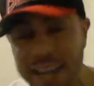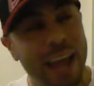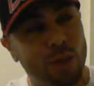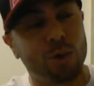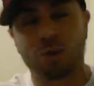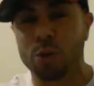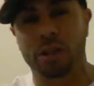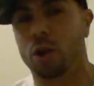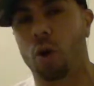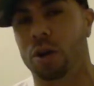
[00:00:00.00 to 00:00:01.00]
take those through
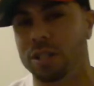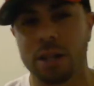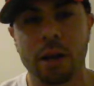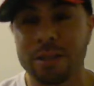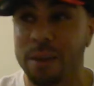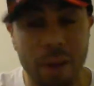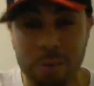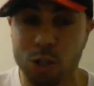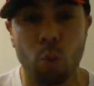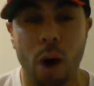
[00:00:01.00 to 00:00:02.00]
the doors. Sometimes
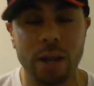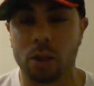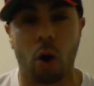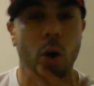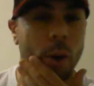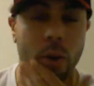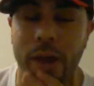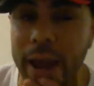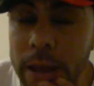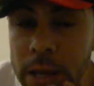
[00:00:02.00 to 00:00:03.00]
there's one doorway,
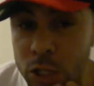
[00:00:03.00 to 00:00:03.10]
okay?